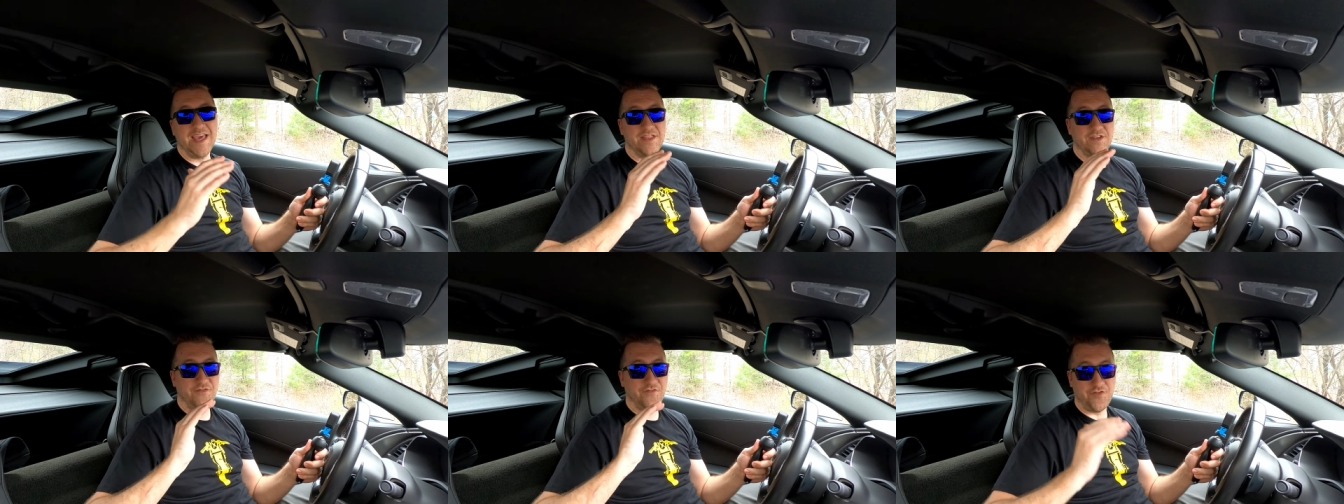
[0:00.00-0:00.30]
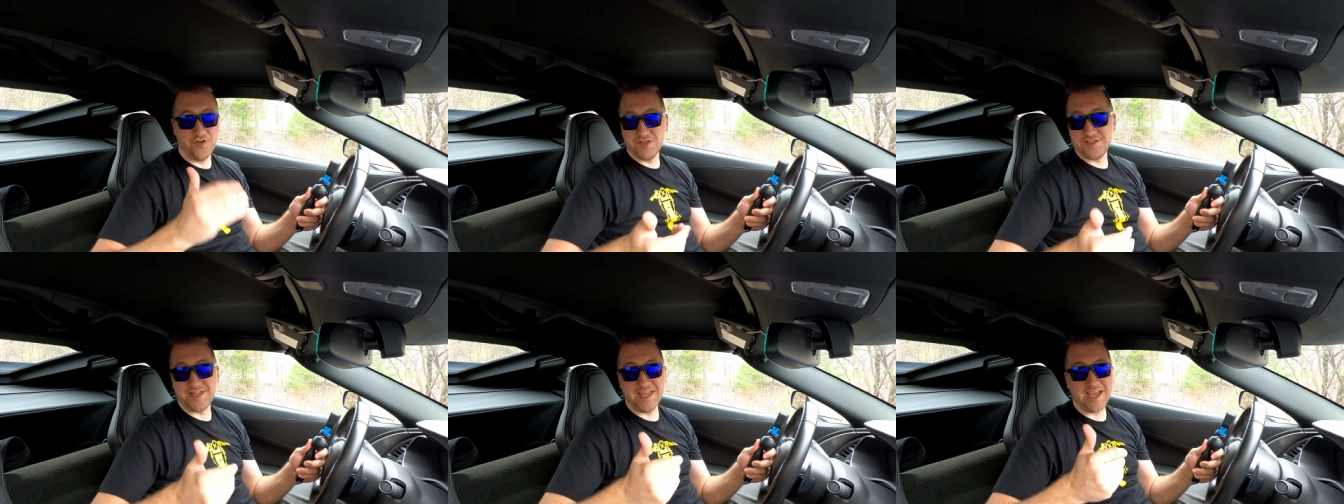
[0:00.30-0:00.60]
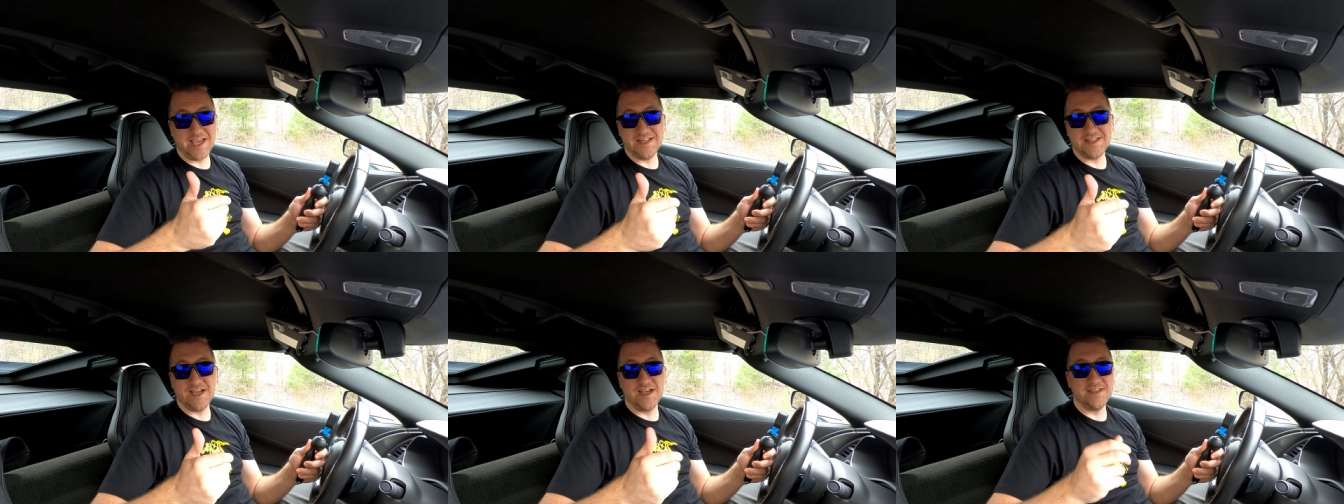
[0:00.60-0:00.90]
and the first
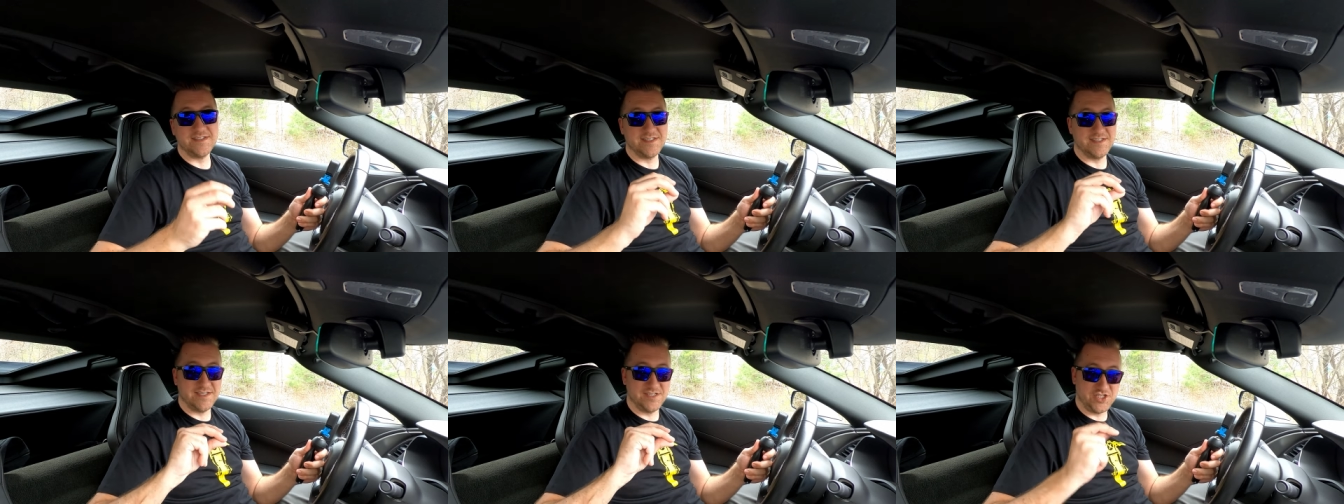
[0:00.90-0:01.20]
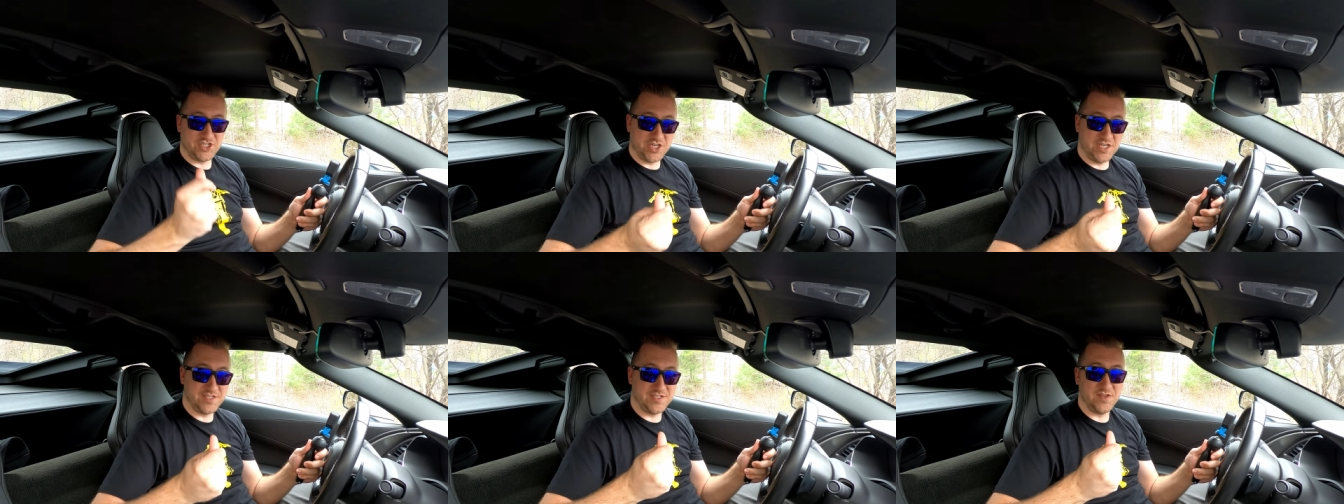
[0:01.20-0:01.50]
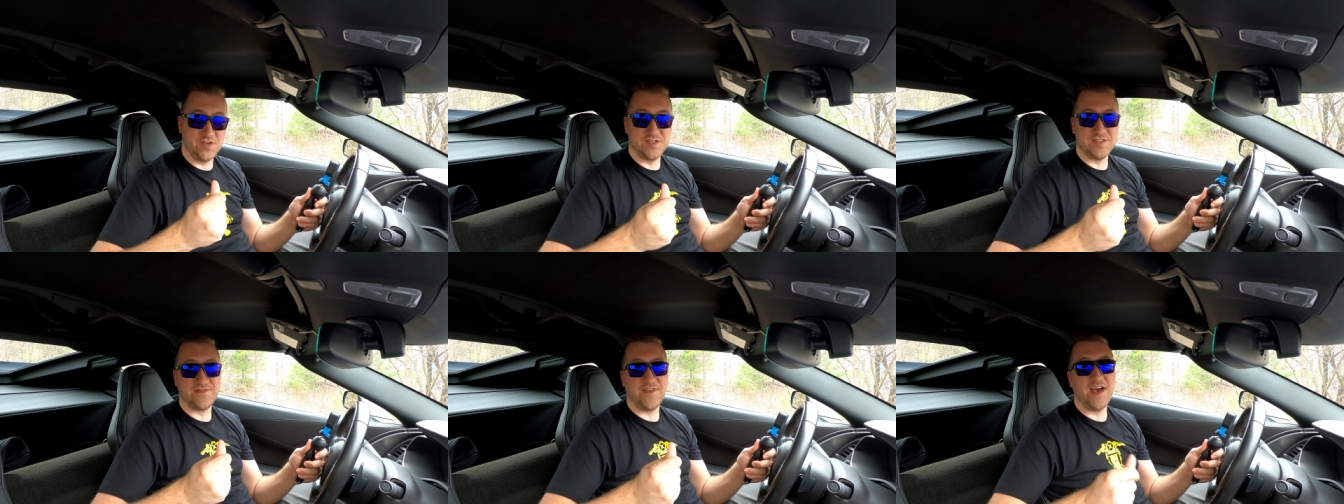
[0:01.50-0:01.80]
thing it does is it shuts
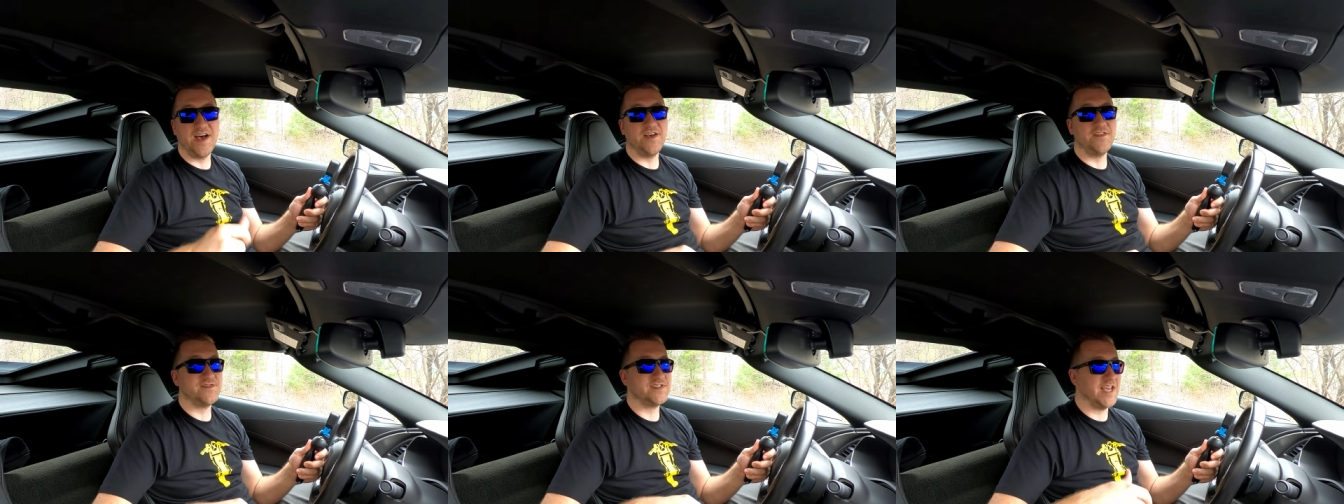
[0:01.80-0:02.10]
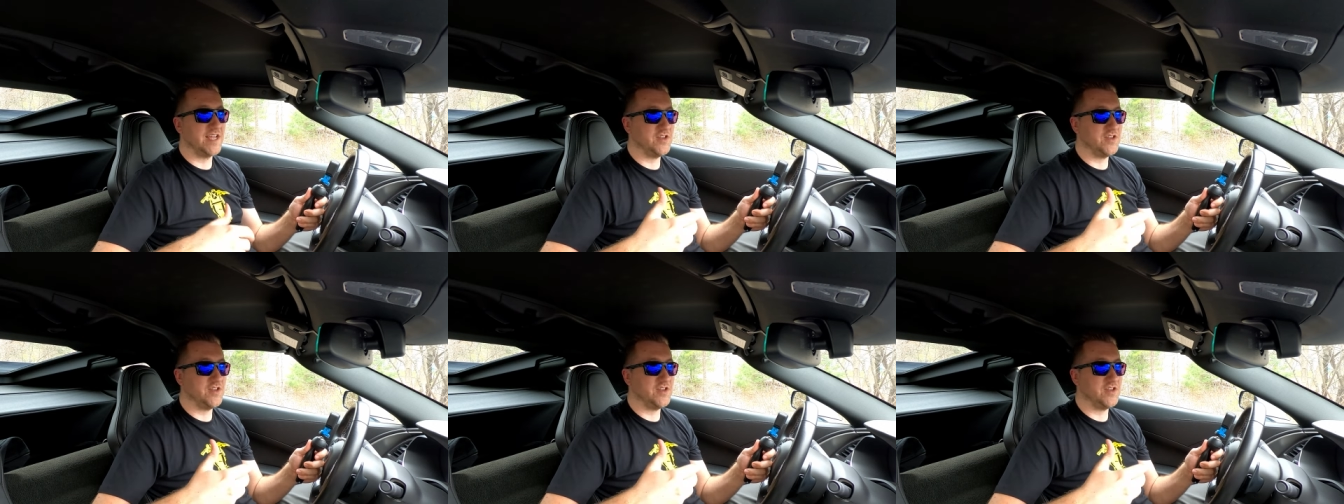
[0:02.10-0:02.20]
those valves